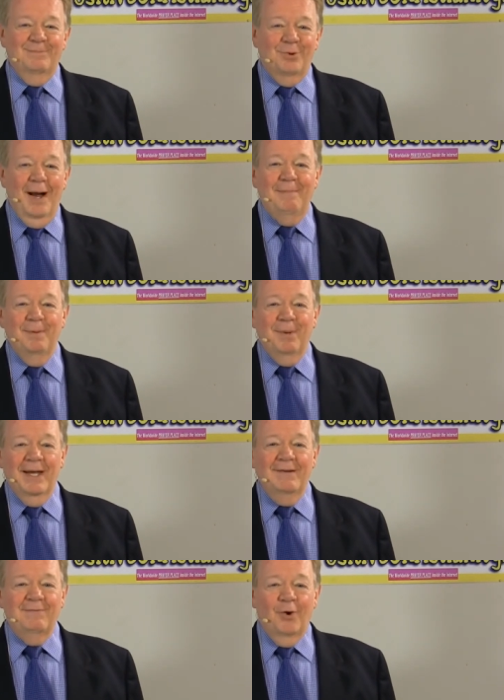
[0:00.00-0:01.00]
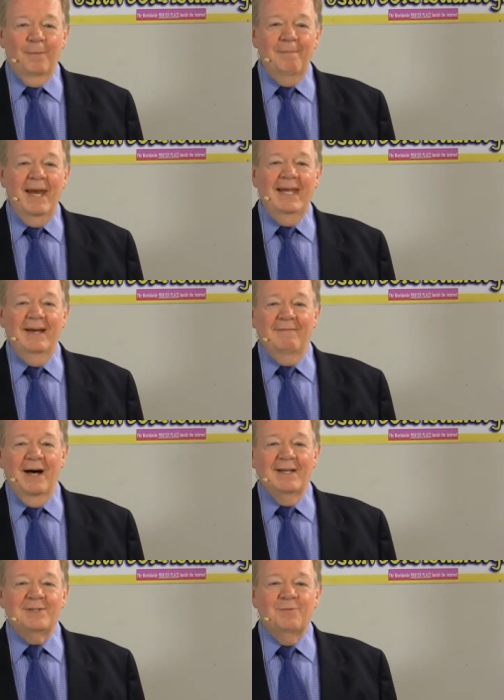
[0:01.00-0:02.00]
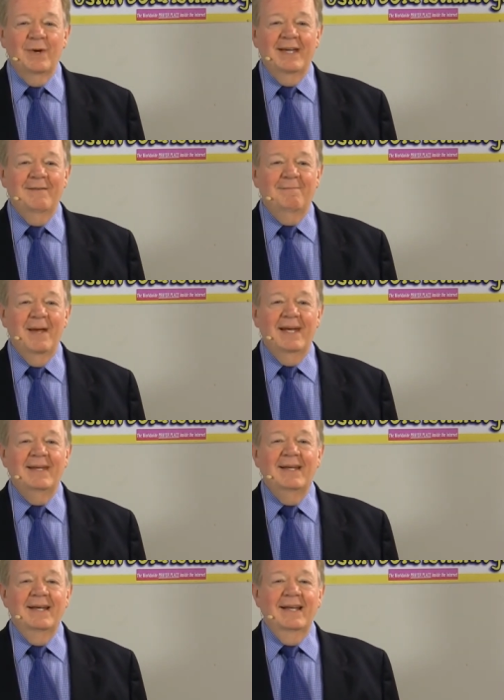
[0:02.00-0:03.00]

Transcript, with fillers: Probably for many of us, we have been